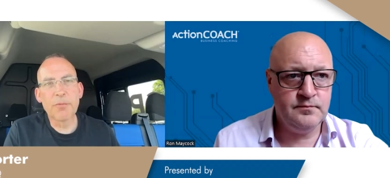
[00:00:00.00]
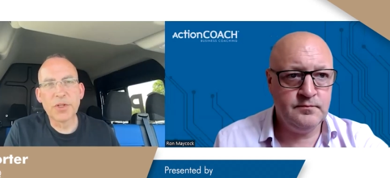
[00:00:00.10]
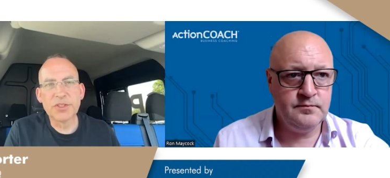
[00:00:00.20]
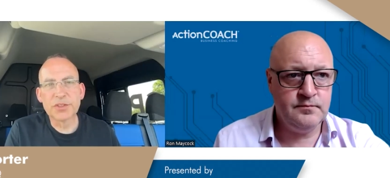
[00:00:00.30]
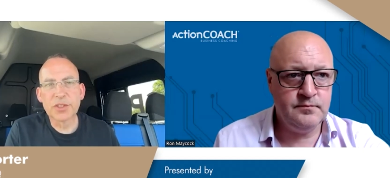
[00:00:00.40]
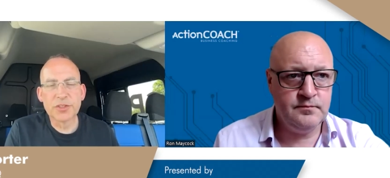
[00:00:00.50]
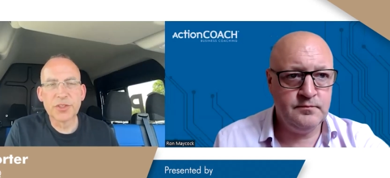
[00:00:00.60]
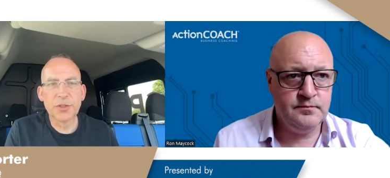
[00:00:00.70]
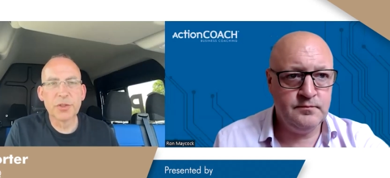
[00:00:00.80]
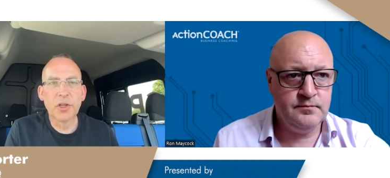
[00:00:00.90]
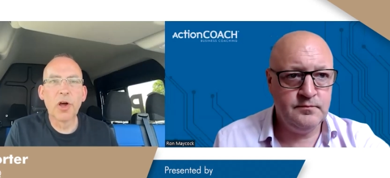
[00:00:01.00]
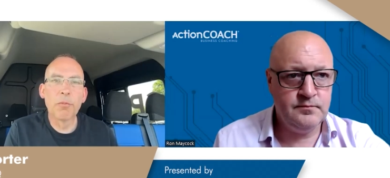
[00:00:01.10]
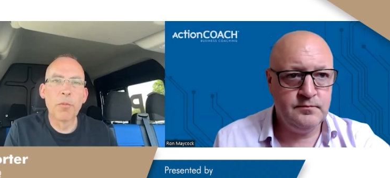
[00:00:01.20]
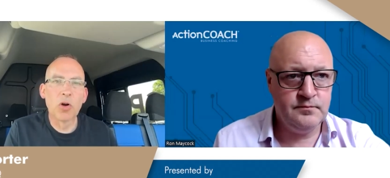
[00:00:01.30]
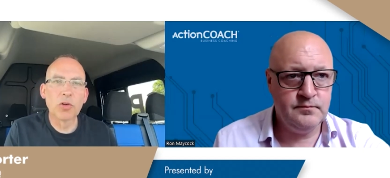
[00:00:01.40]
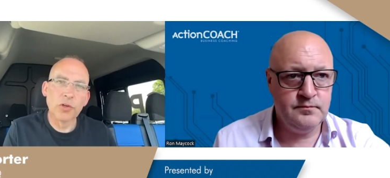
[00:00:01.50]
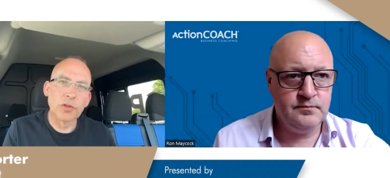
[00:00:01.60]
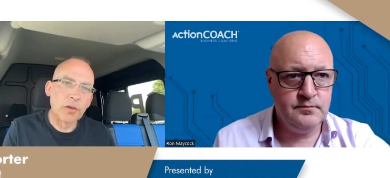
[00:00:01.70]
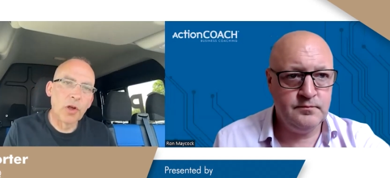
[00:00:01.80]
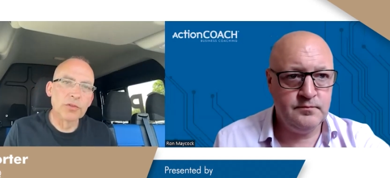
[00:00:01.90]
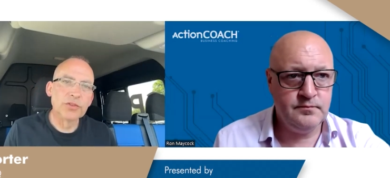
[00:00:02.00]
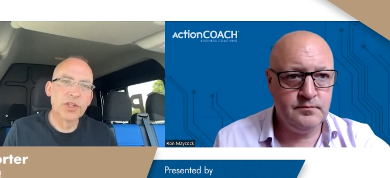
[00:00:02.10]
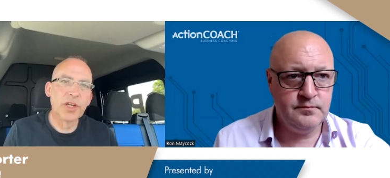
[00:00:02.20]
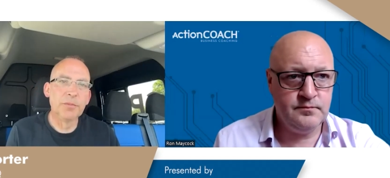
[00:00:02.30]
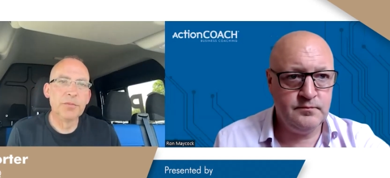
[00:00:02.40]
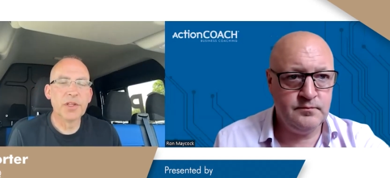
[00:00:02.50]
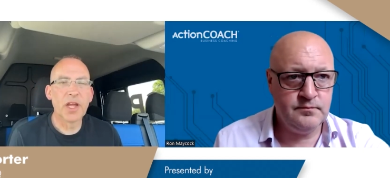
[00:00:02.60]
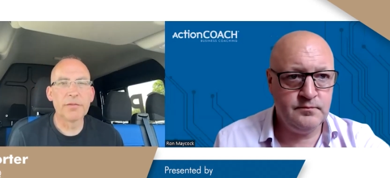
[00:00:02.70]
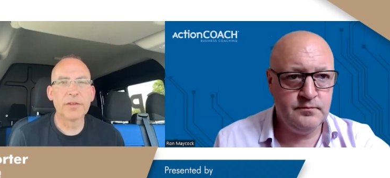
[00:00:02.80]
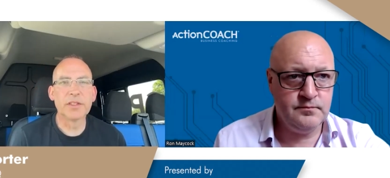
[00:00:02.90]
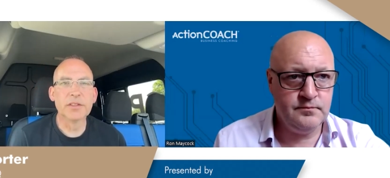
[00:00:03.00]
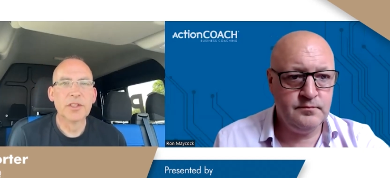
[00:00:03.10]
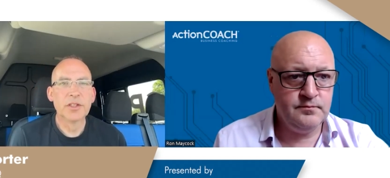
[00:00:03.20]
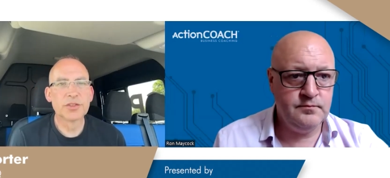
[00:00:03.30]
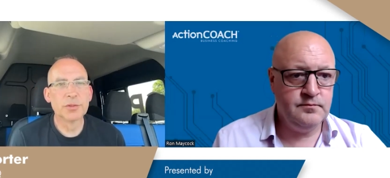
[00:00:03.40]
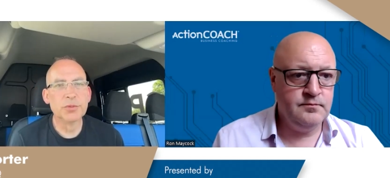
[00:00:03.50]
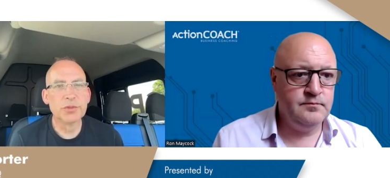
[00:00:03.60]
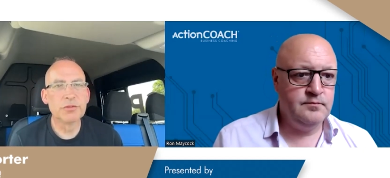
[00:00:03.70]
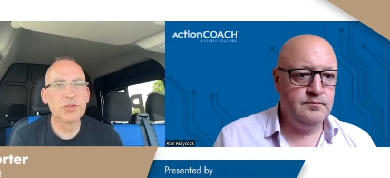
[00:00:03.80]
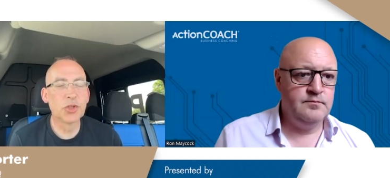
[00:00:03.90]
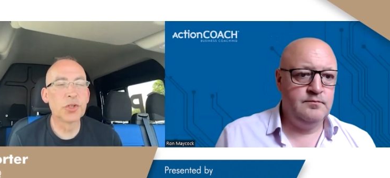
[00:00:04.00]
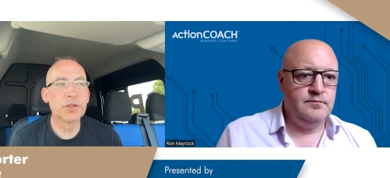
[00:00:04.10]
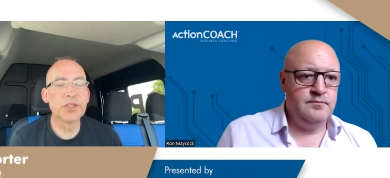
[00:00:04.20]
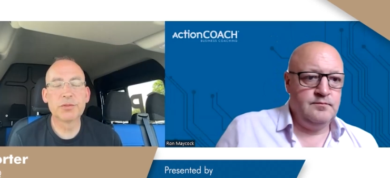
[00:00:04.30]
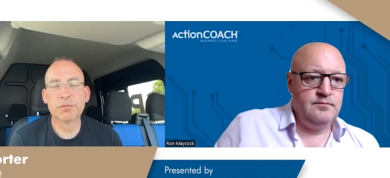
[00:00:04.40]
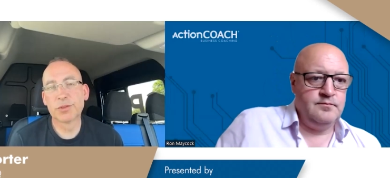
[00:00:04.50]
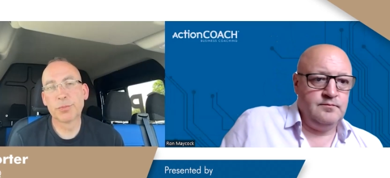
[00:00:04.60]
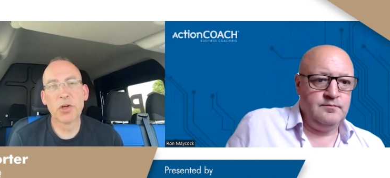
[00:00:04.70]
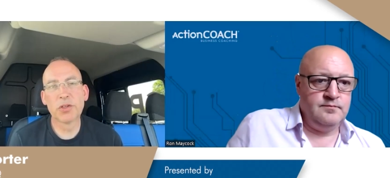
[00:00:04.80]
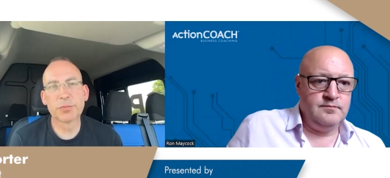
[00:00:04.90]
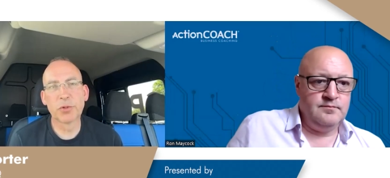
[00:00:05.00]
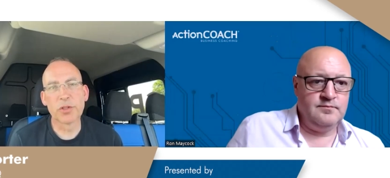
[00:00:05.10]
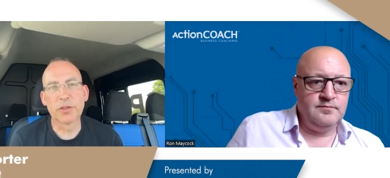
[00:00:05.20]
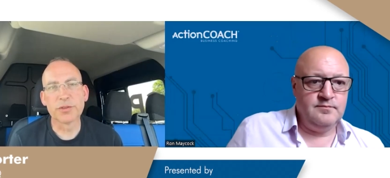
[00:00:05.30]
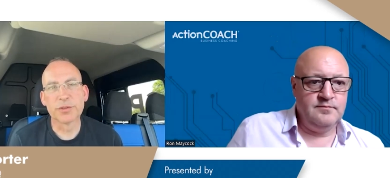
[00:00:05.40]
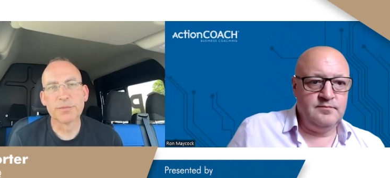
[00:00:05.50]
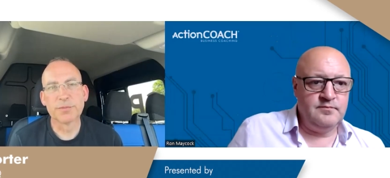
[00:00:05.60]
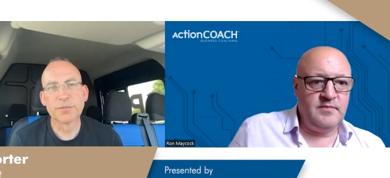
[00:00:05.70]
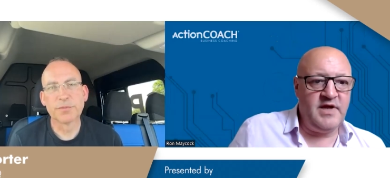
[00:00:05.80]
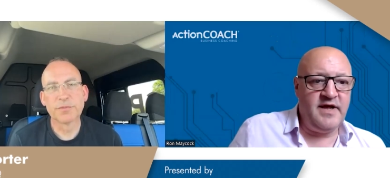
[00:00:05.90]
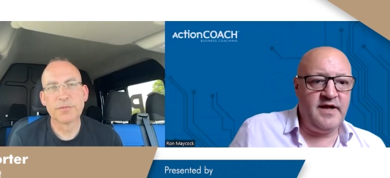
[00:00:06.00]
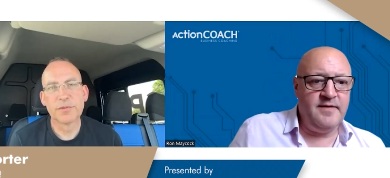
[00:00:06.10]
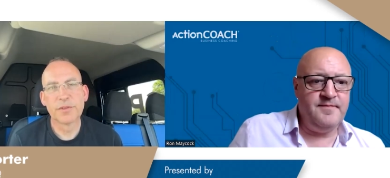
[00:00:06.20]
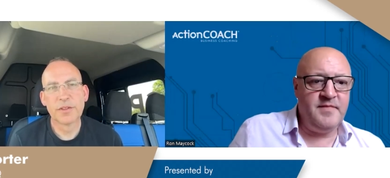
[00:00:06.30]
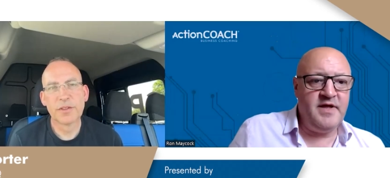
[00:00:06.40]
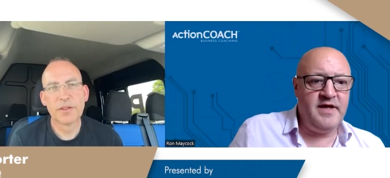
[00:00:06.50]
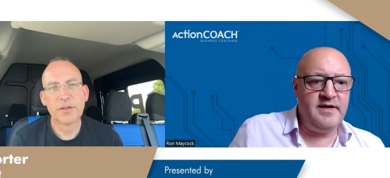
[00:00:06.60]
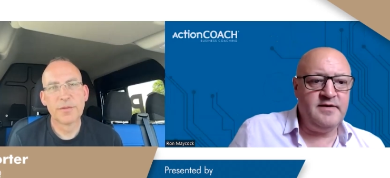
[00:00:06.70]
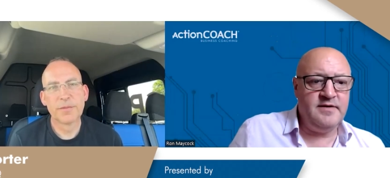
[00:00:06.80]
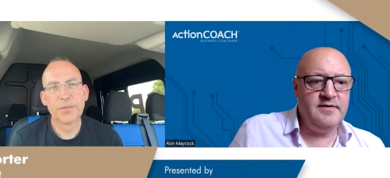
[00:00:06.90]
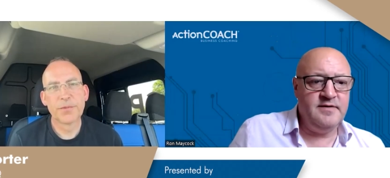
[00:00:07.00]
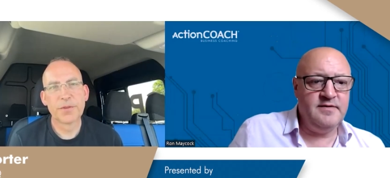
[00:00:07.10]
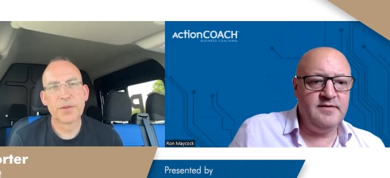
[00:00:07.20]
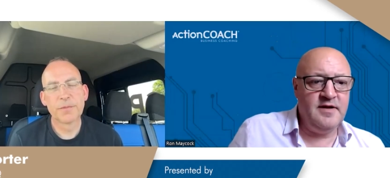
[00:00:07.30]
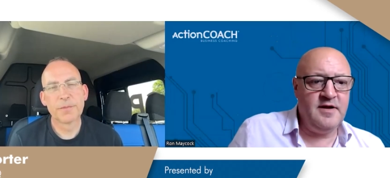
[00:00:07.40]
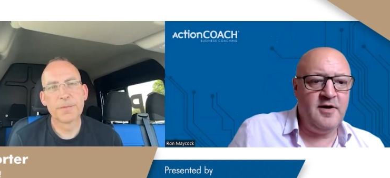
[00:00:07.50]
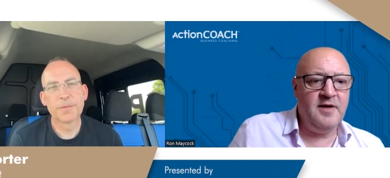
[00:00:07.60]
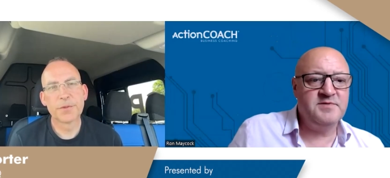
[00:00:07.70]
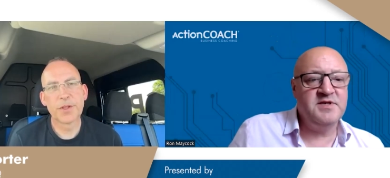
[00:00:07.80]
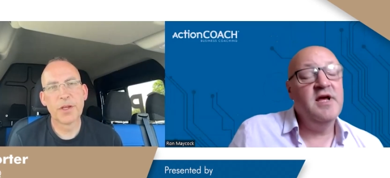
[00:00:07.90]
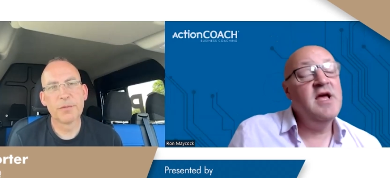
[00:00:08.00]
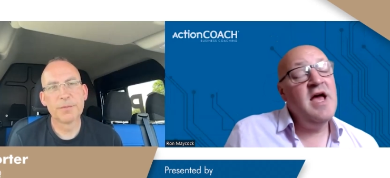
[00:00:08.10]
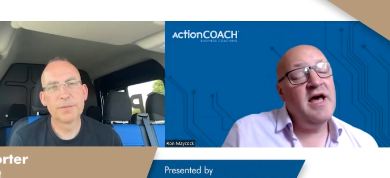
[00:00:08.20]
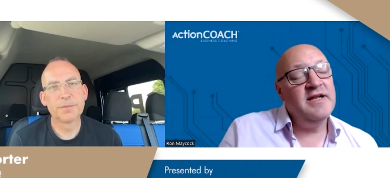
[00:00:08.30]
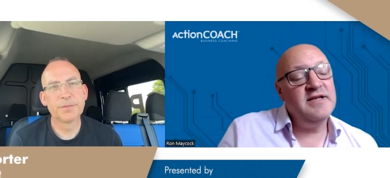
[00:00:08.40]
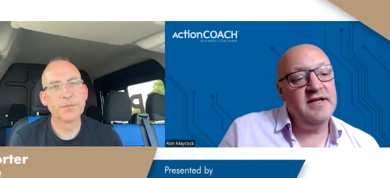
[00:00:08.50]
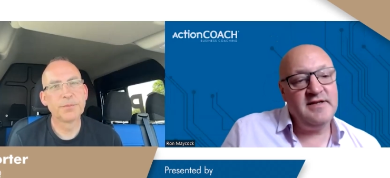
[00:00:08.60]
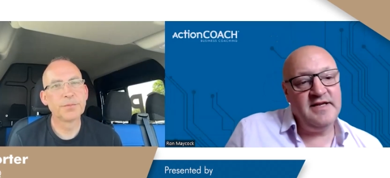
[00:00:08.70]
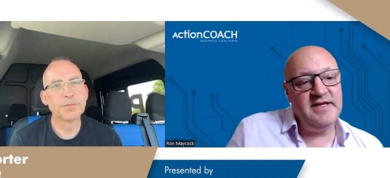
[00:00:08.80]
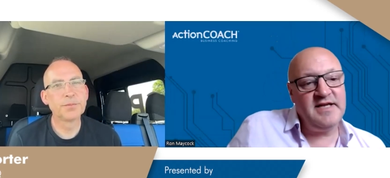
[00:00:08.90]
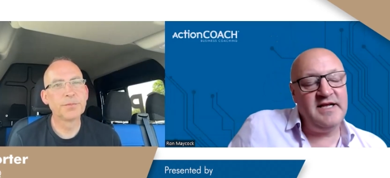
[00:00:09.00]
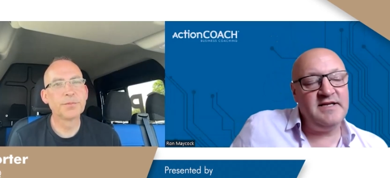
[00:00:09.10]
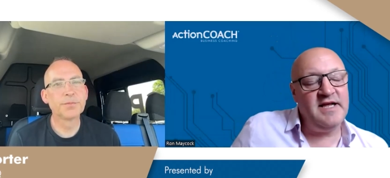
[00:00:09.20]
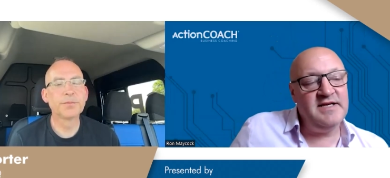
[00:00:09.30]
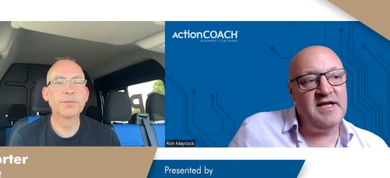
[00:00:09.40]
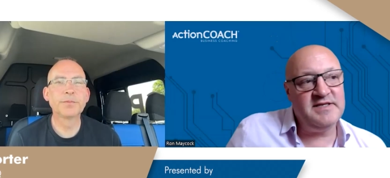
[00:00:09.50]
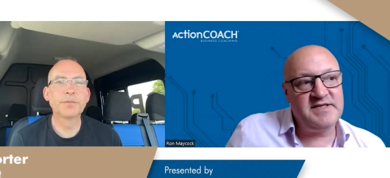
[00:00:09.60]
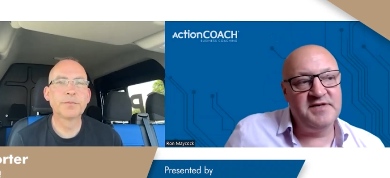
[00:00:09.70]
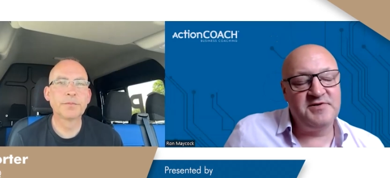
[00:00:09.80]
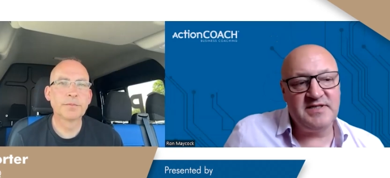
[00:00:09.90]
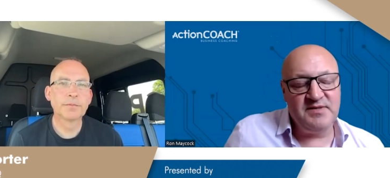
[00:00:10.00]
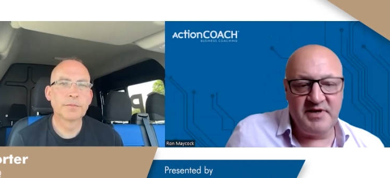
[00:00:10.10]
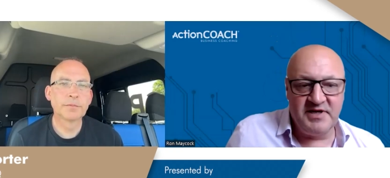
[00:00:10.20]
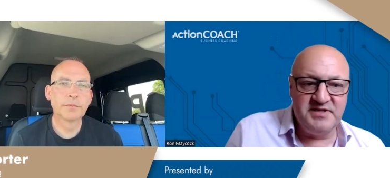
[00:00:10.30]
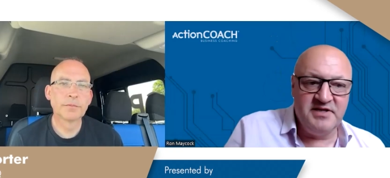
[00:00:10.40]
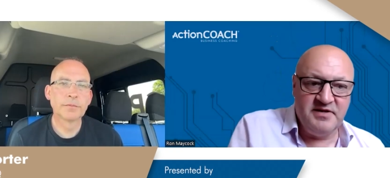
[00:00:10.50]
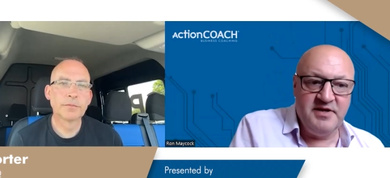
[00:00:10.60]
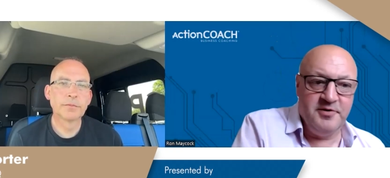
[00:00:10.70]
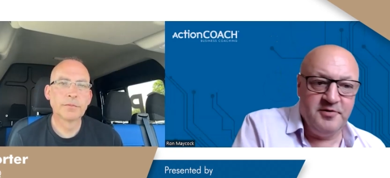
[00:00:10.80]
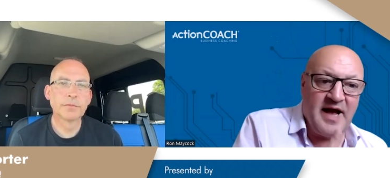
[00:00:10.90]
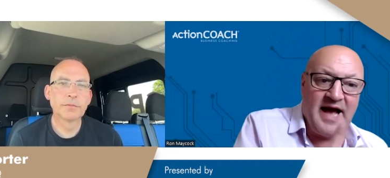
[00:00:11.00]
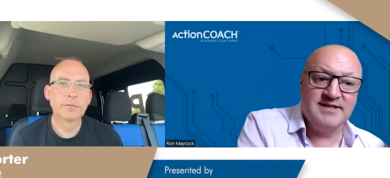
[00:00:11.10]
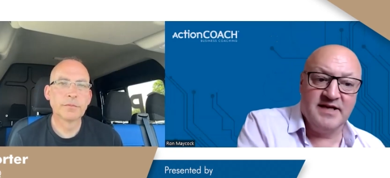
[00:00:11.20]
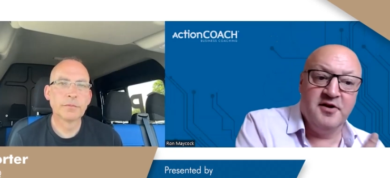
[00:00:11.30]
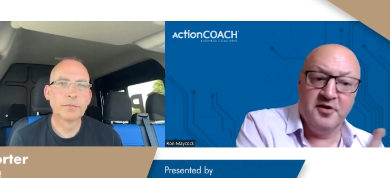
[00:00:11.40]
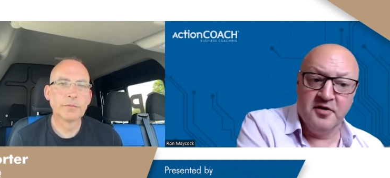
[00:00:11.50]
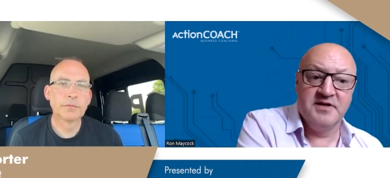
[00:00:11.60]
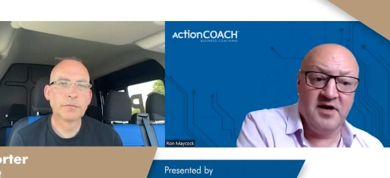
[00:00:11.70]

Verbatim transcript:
Speaker 1: sandwich is going to do you a lot more good long term than having some sugary sports product.
Speaker 2: Yeah,
Speaker 1: yeah.
Speaker 2: No, absolutely. So, it, it, it, it's interesting because you, you're adding another